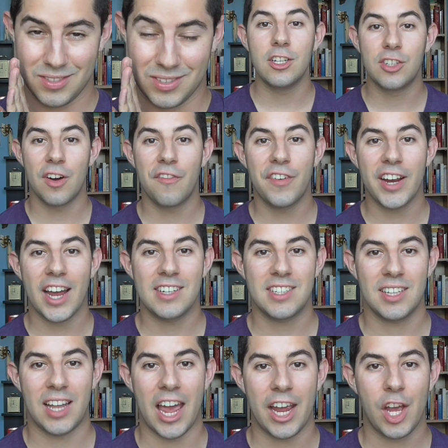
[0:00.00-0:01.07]
And don't forget
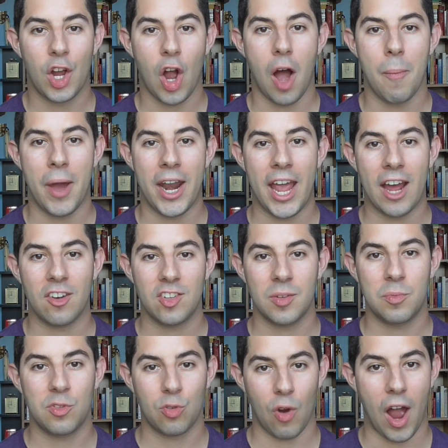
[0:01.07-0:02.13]
to like, comment, and
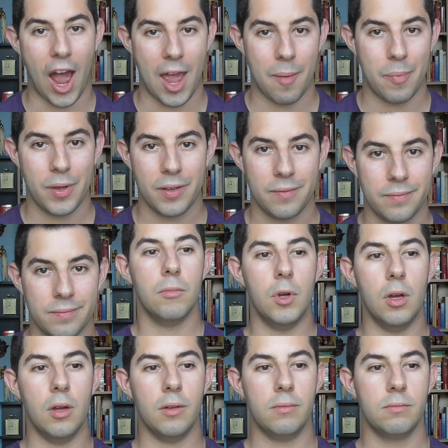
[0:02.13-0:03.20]
subscribe.
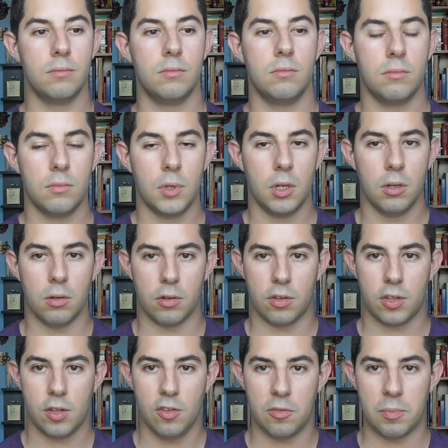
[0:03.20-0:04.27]
Oh,
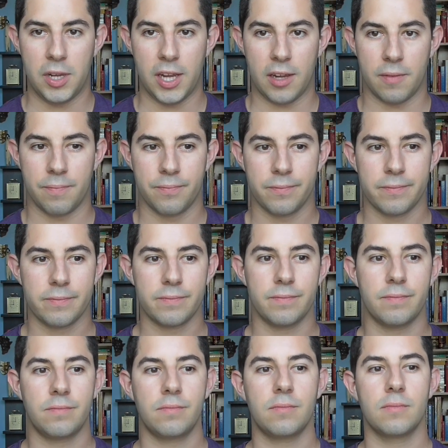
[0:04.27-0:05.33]
excuse me.
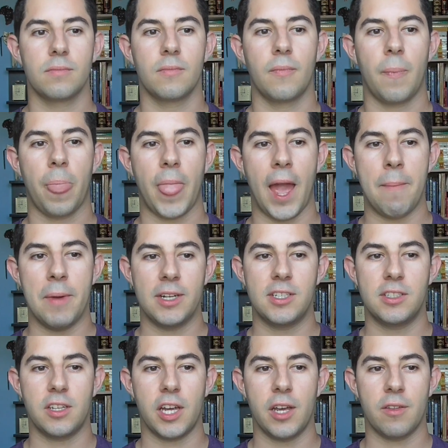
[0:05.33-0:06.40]
I meant
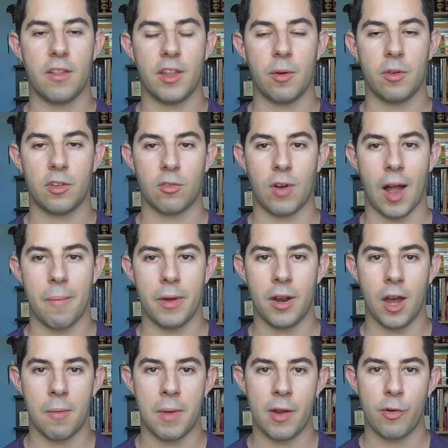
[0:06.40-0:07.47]
to tell you that there was a
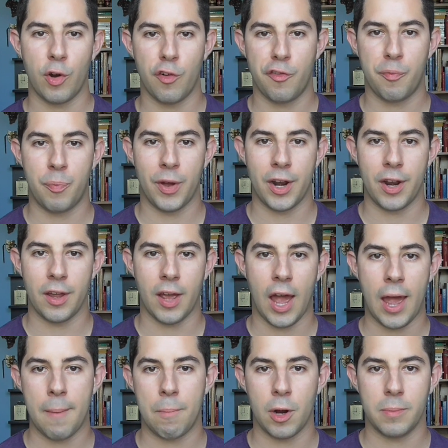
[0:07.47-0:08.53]
robin on my roof, but
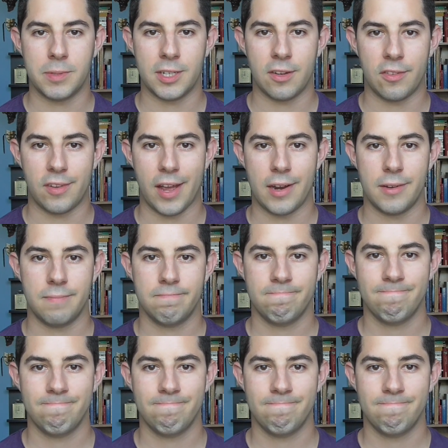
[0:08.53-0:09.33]
I burped instead.